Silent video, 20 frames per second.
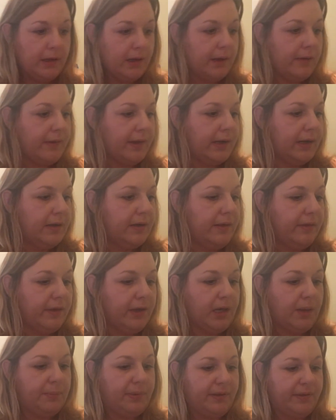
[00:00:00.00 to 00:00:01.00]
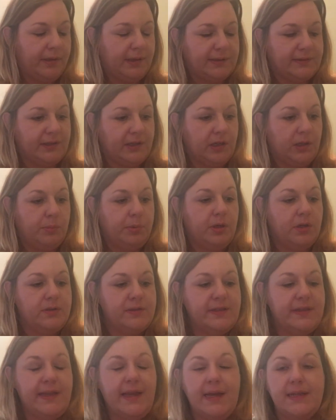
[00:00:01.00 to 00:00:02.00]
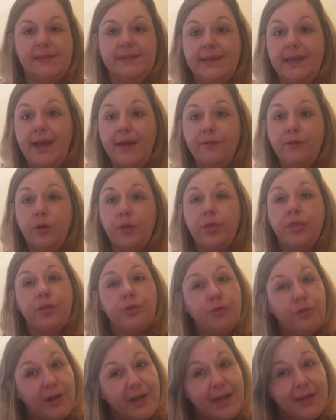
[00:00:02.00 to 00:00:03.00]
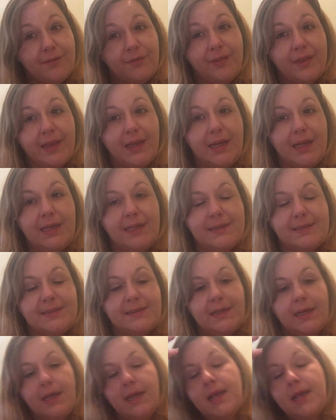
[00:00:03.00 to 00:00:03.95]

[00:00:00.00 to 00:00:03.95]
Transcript: And then another couple of things I'm gonna put into the end. So I have got three of these.